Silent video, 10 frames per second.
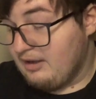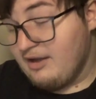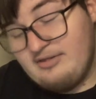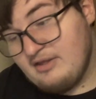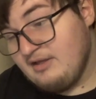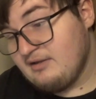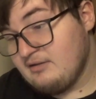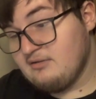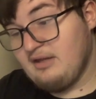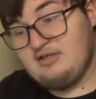I think
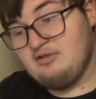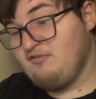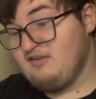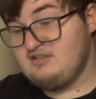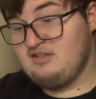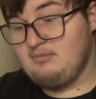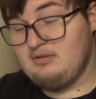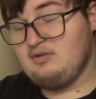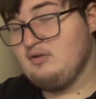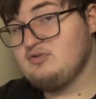they could have easily
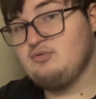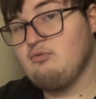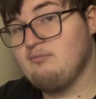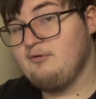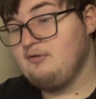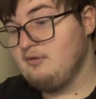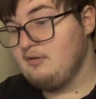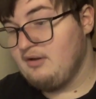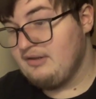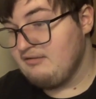been Ghost Normal.
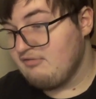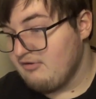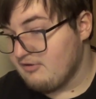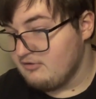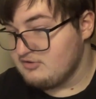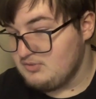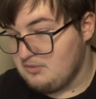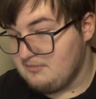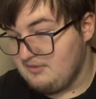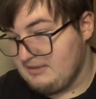I think if they were Ghost
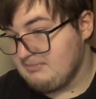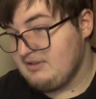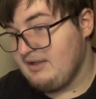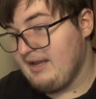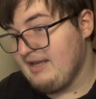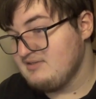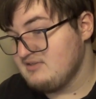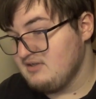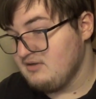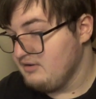Normal, they'd be like S
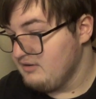tier.